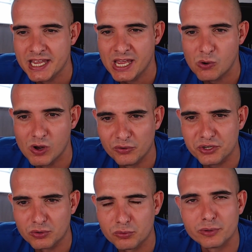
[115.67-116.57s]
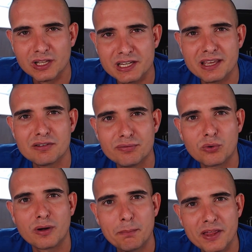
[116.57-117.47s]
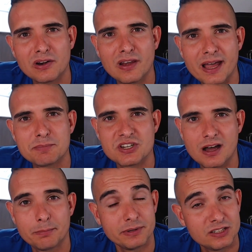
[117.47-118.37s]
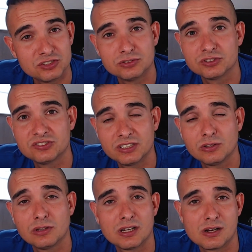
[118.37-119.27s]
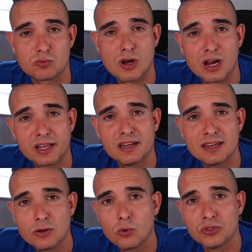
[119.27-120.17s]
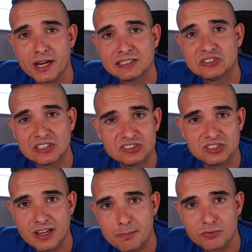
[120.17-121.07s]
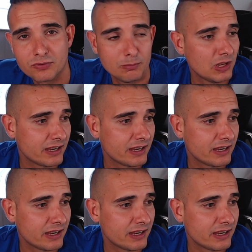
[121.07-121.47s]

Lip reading: well, you were really in for a better laptop because you're still rocking the old 960M from like